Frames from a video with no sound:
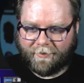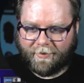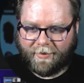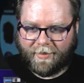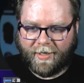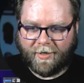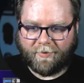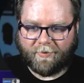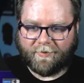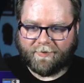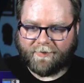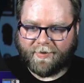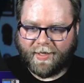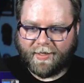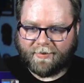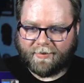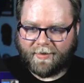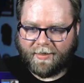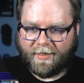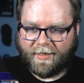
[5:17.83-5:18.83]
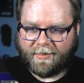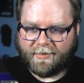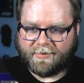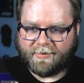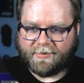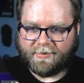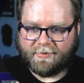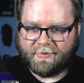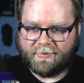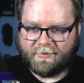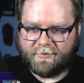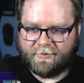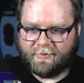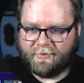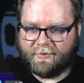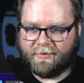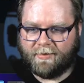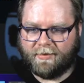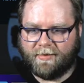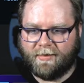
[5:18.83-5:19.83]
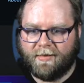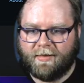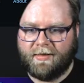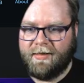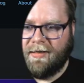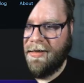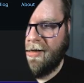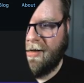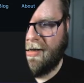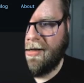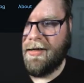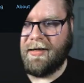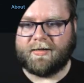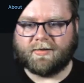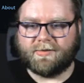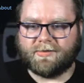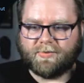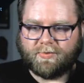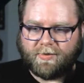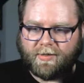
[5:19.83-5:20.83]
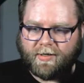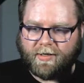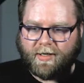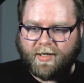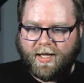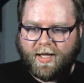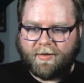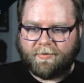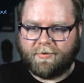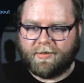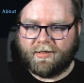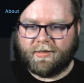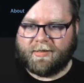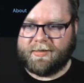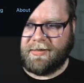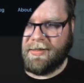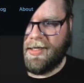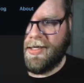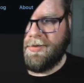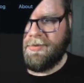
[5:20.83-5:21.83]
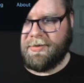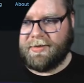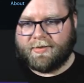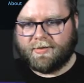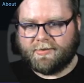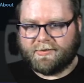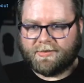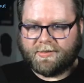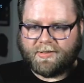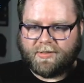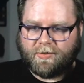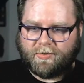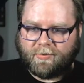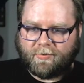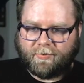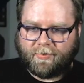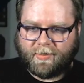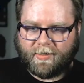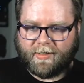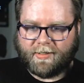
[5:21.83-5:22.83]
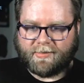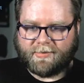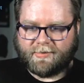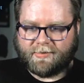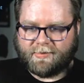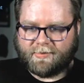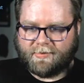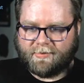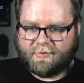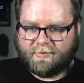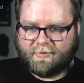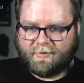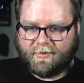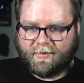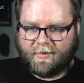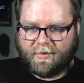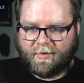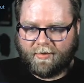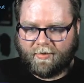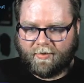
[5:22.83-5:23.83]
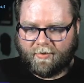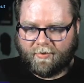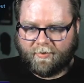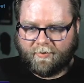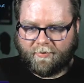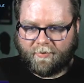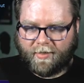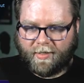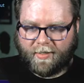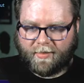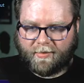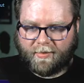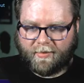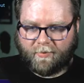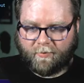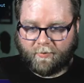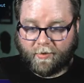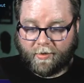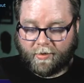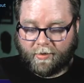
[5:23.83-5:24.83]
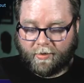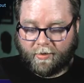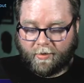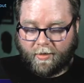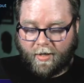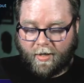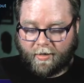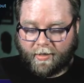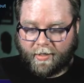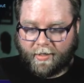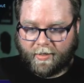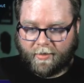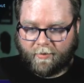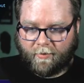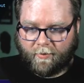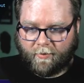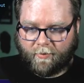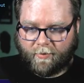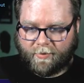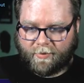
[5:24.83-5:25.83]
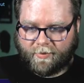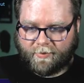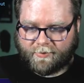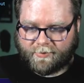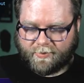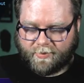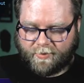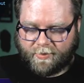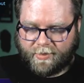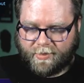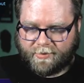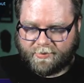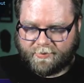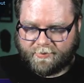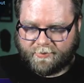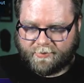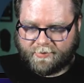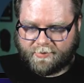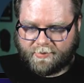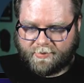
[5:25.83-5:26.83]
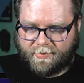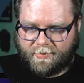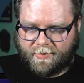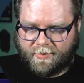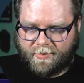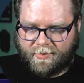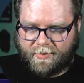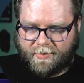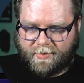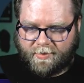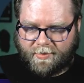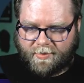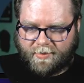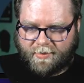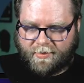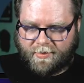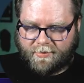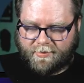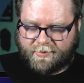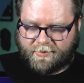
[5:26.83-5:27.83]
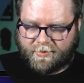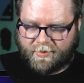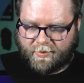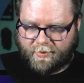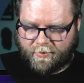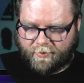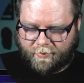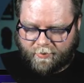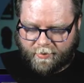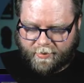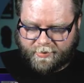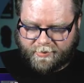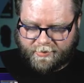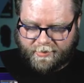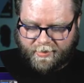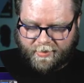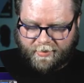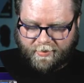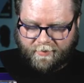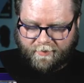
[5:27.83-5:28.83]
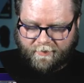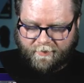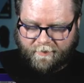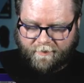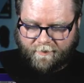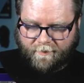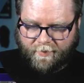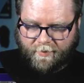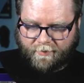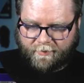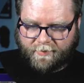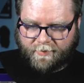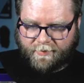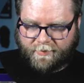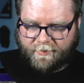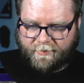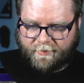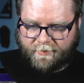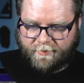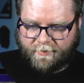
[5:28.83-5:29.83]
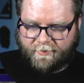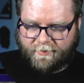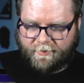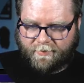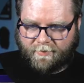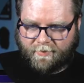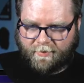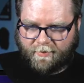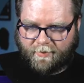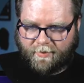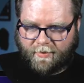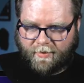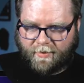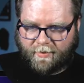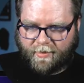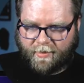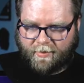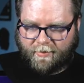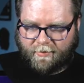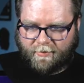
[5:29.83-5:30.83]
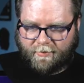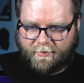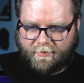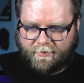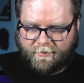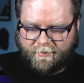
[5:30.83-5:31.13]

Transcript: Now we've got that, so we're going to copy it, keep it in a secure place, and then we're going to log in with those credentials. So we're going to say vault login